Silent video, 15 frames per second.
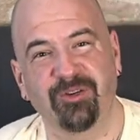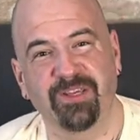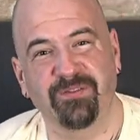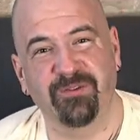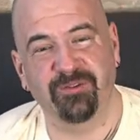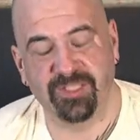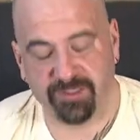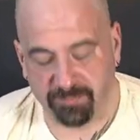If
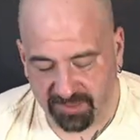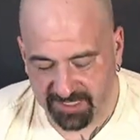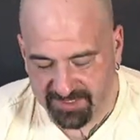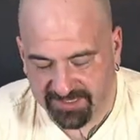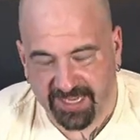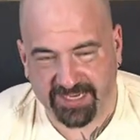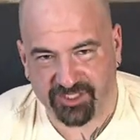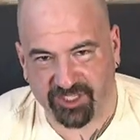you did,
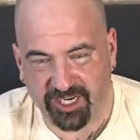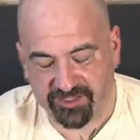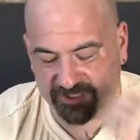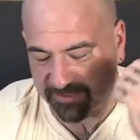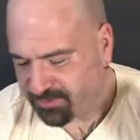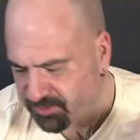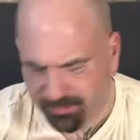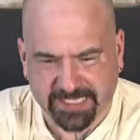please like, share,
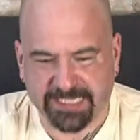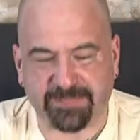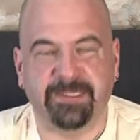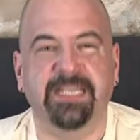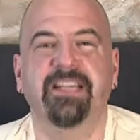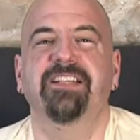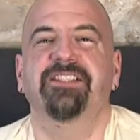subscribe.